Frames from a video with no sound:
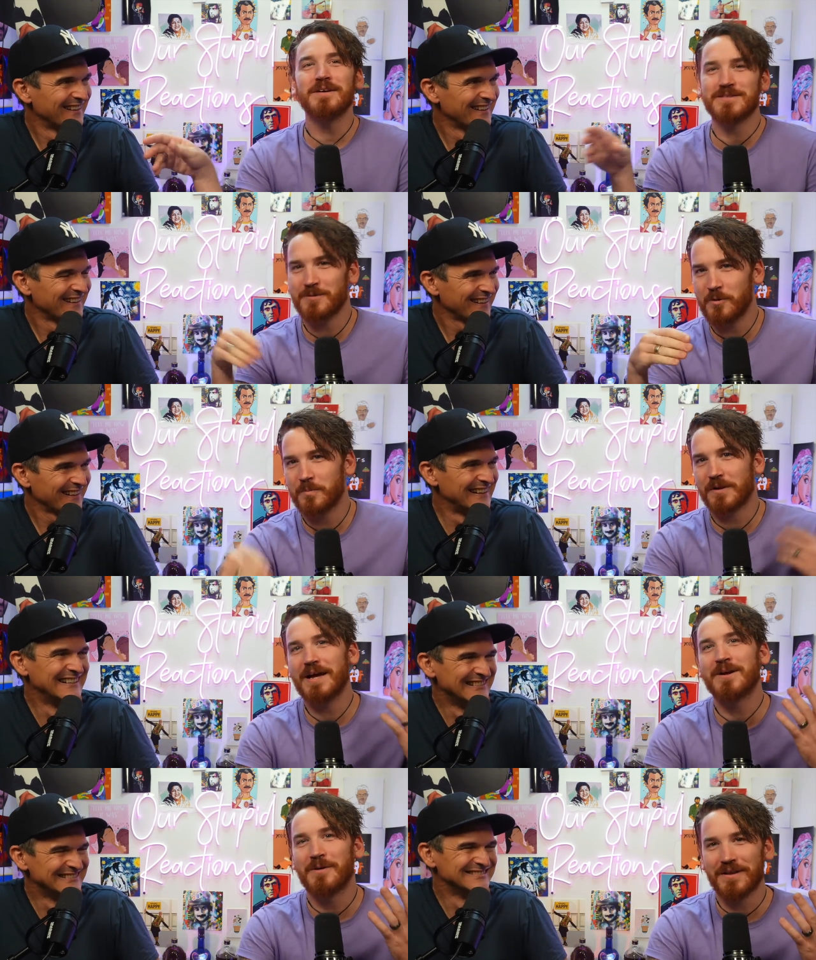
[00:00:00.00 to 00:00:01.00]
Speaker 1: else that we were
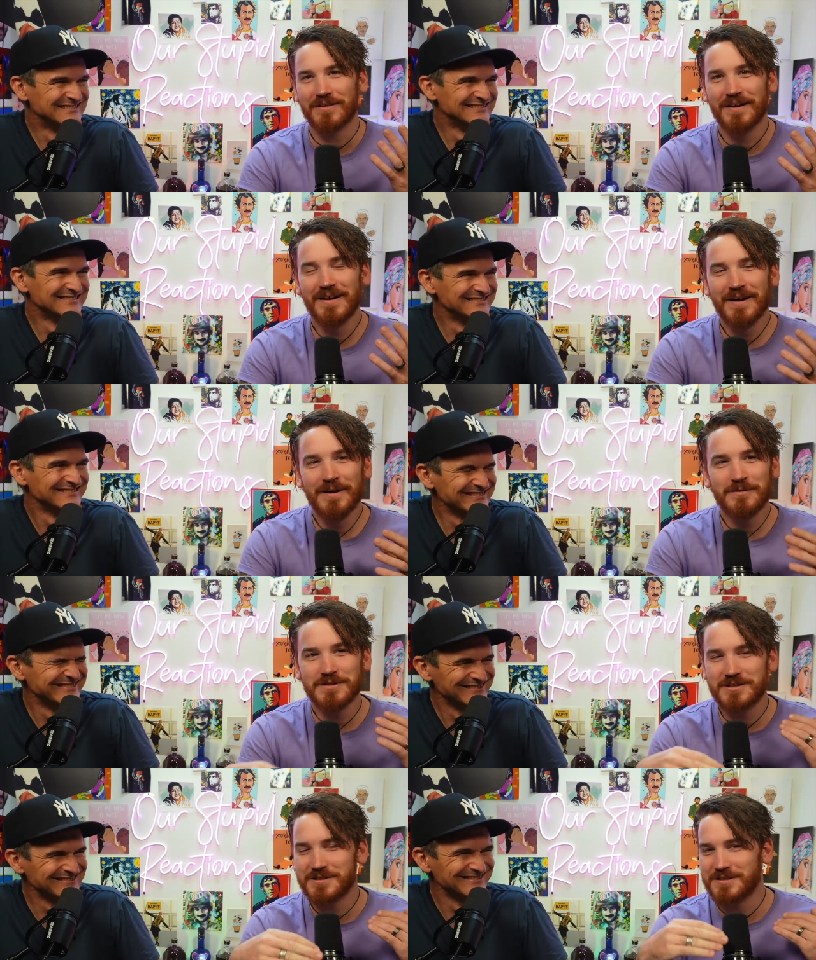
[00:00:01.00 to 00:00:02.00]
playing with
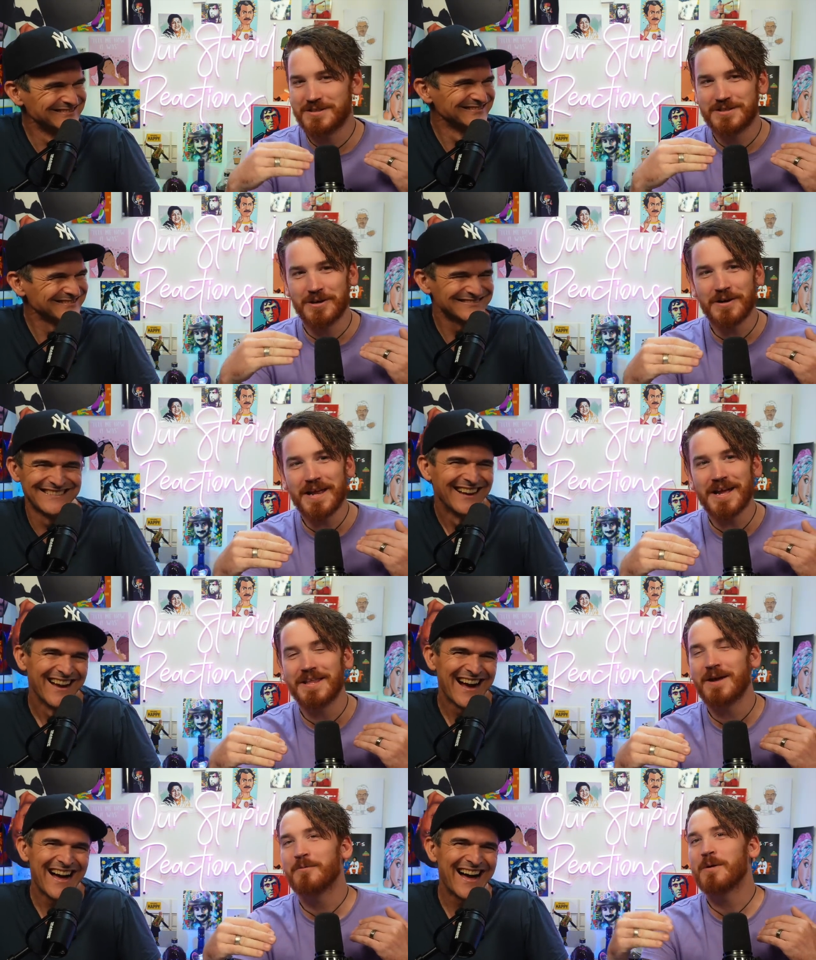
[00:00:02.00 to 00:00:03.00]
was dirty,
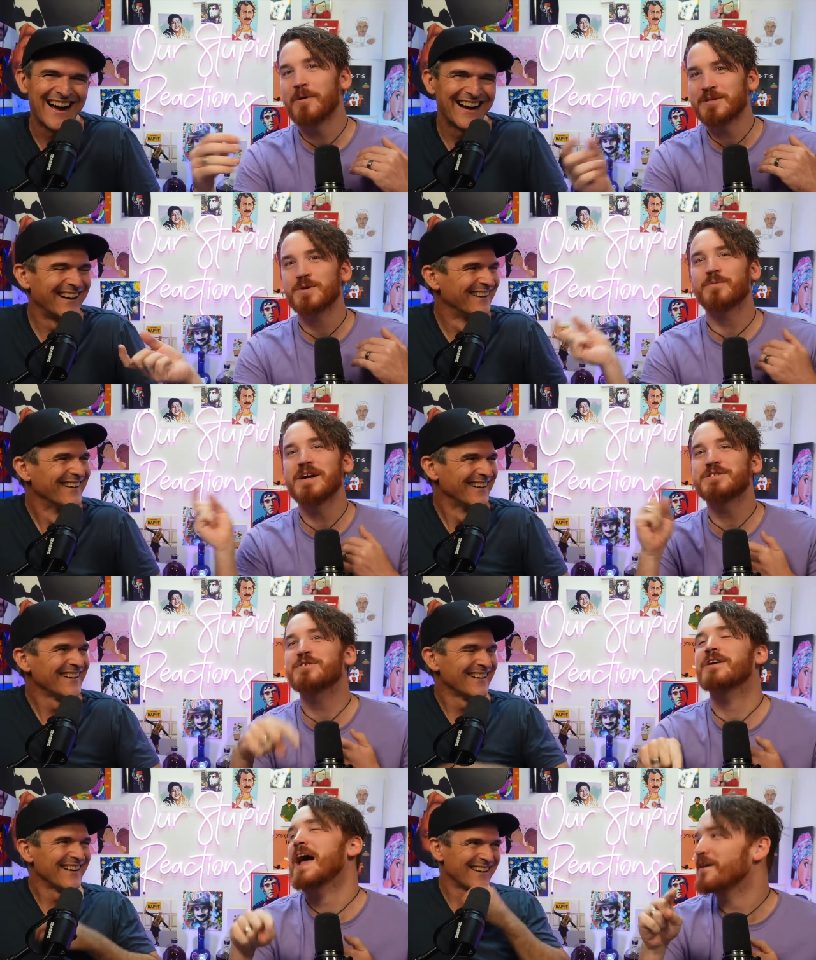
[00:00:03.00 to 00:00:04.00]
and we went to a
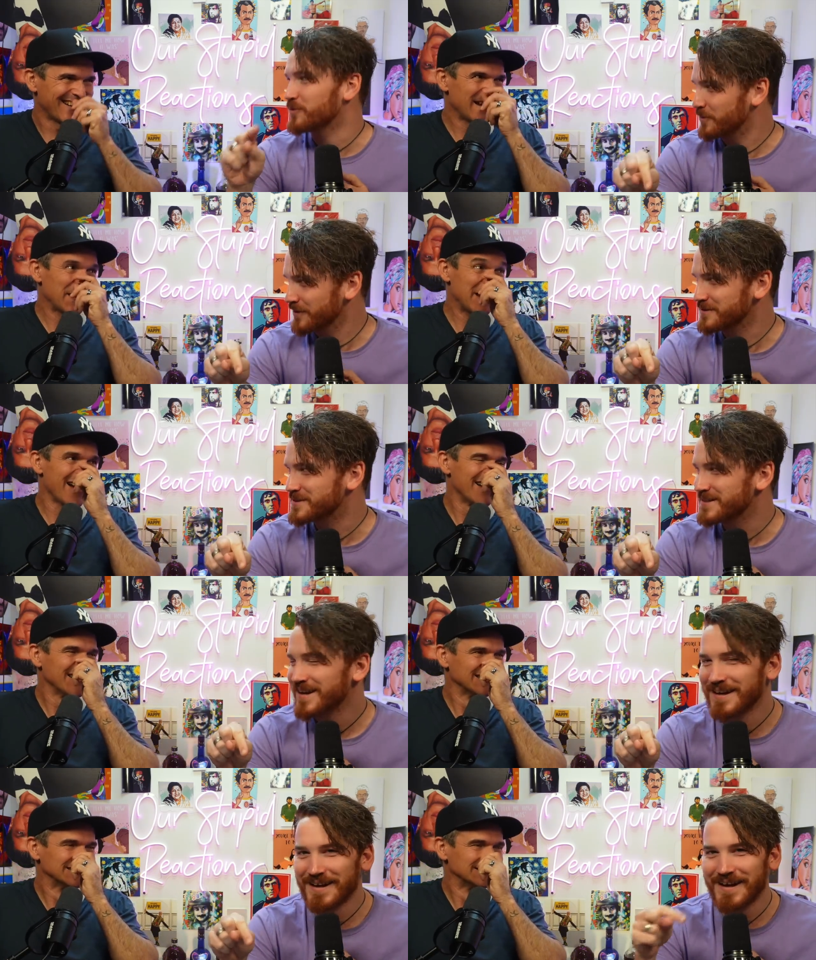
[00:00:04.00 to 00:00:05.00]
restaurant afterwards.
Speaker 2: Yeah,
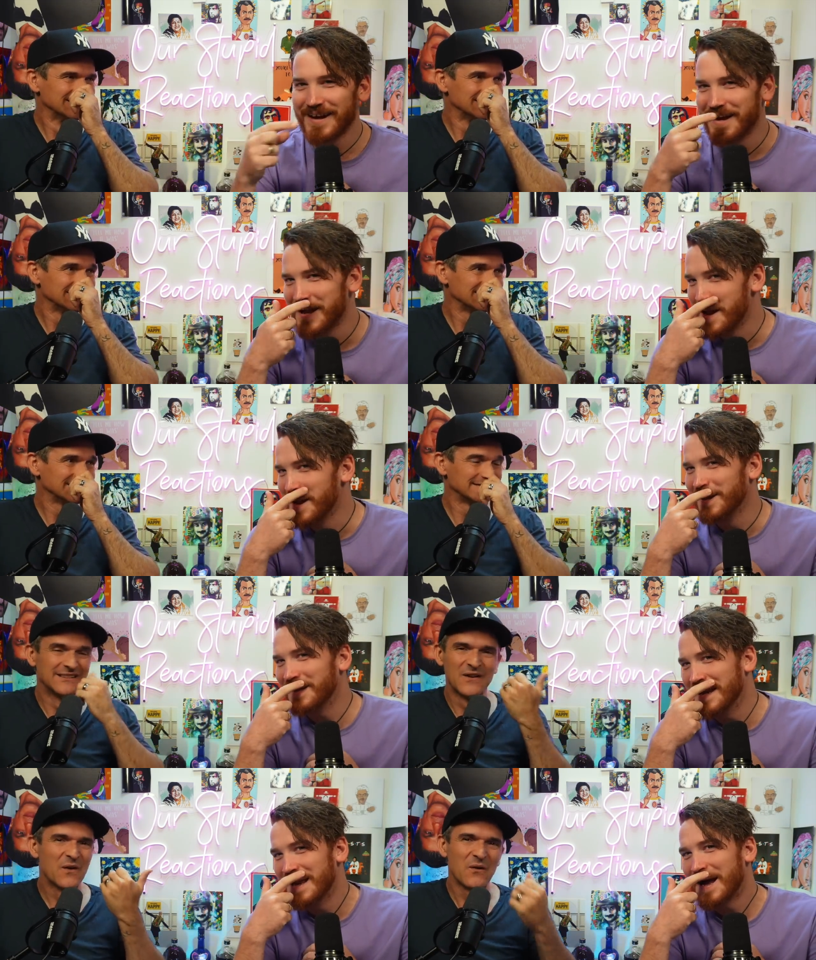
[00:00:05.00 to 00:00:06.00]
and
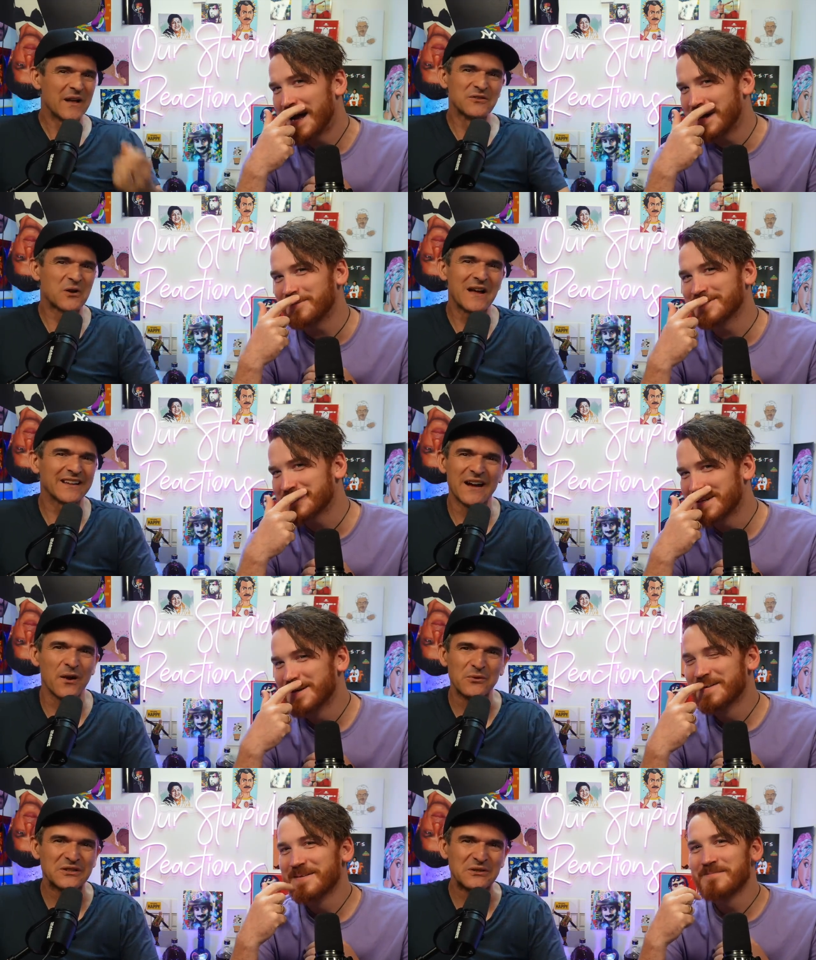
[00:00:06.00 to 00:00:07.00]
Indrani and I
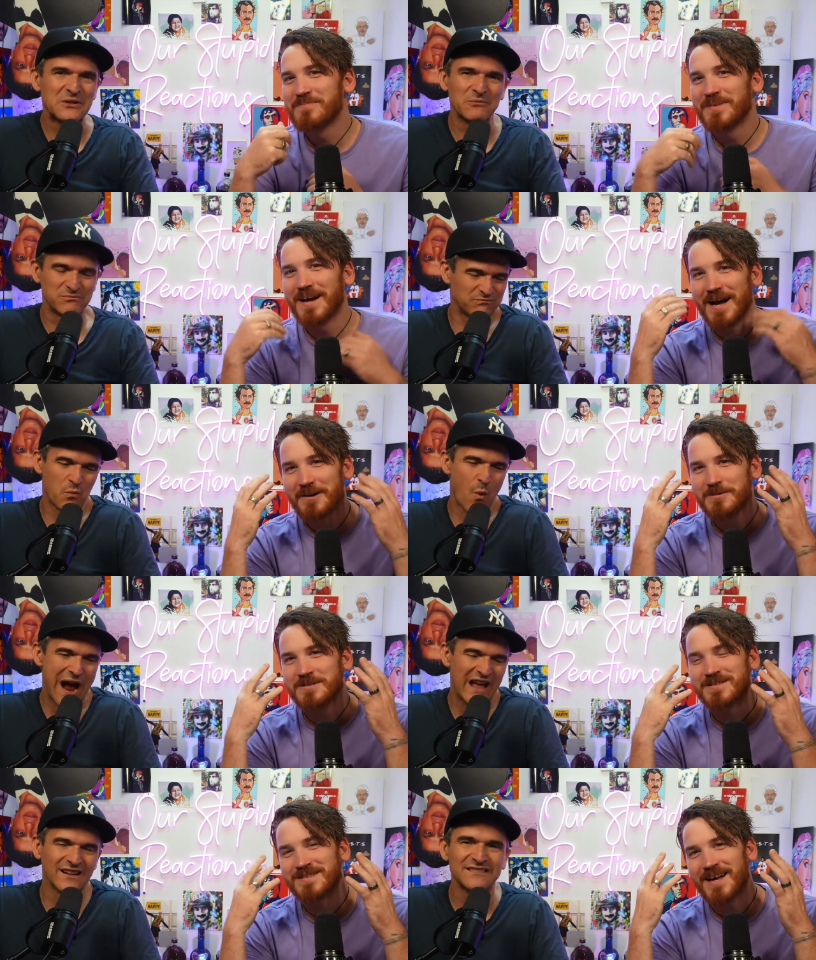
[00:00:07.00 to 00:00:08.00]
were still
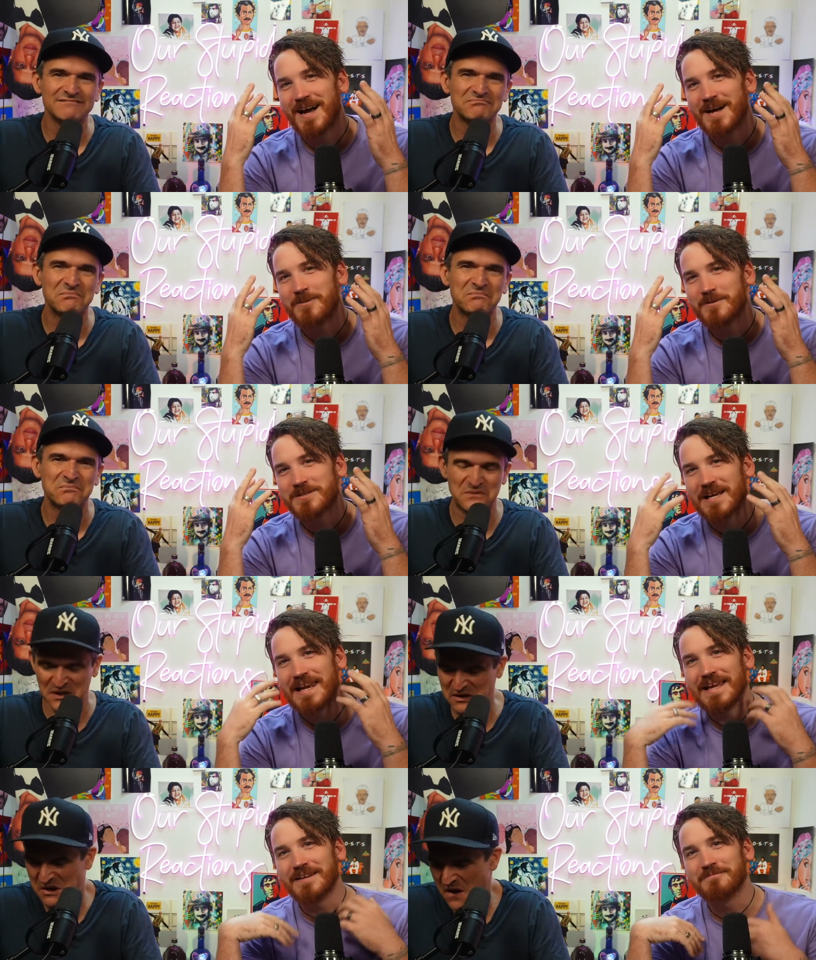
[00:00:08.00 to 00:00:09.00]
wet. I was
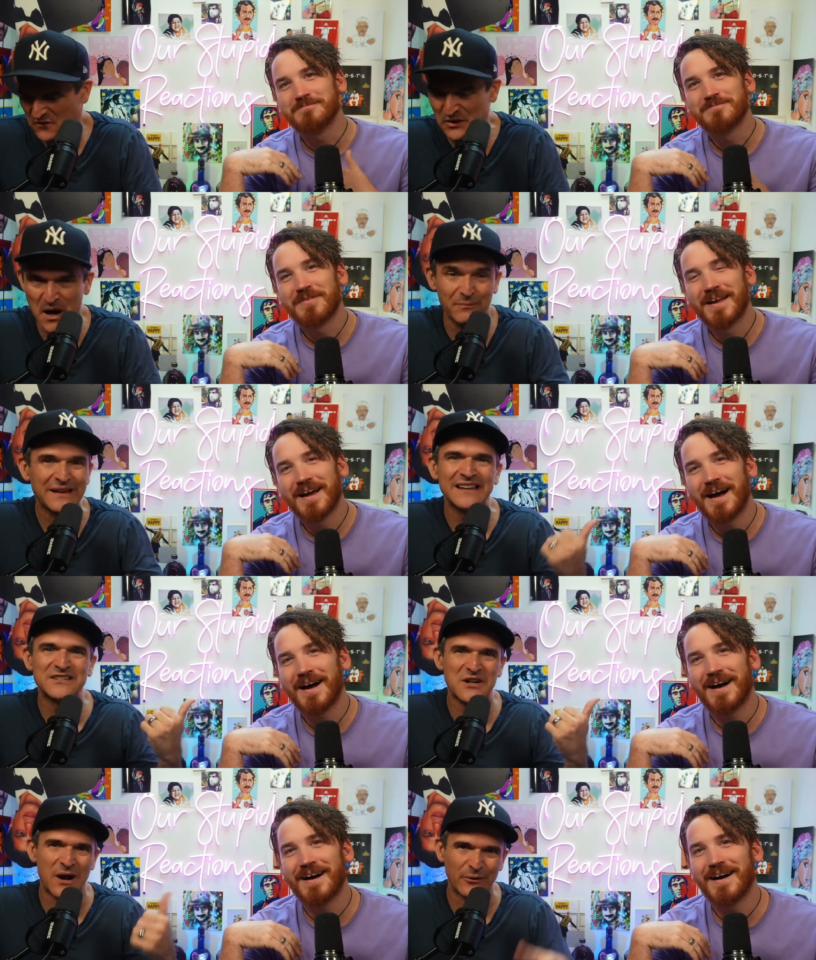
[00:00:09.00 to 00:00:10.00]
clean, covered up. He had
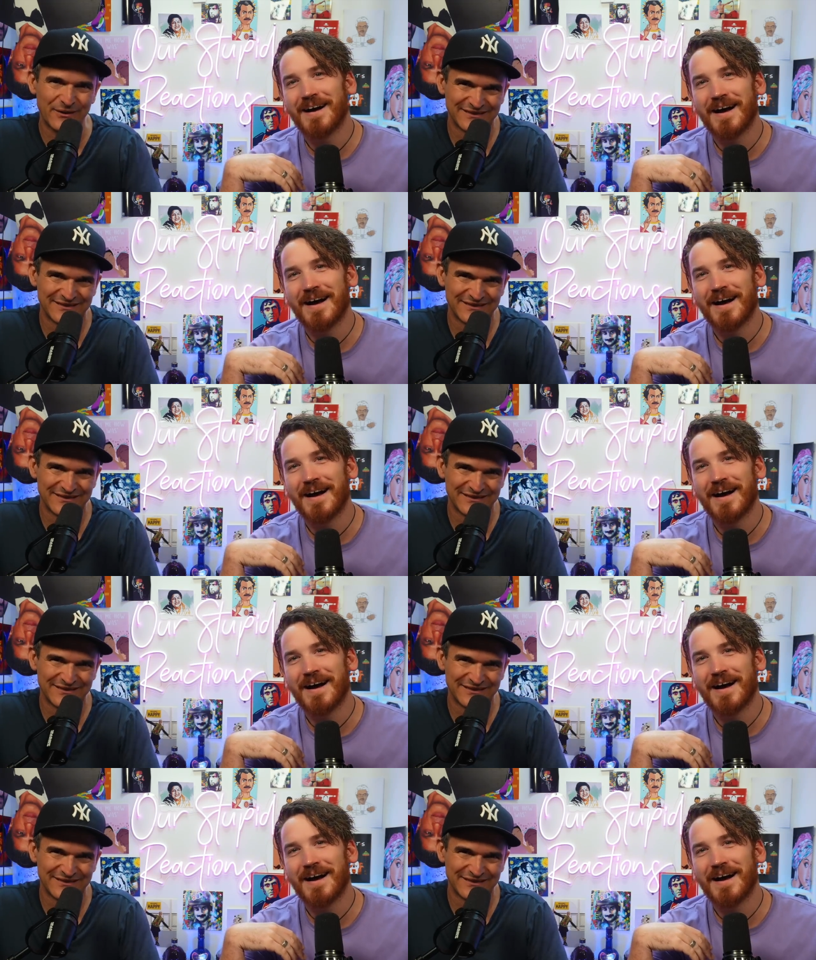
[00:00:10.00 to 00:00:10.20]
showered.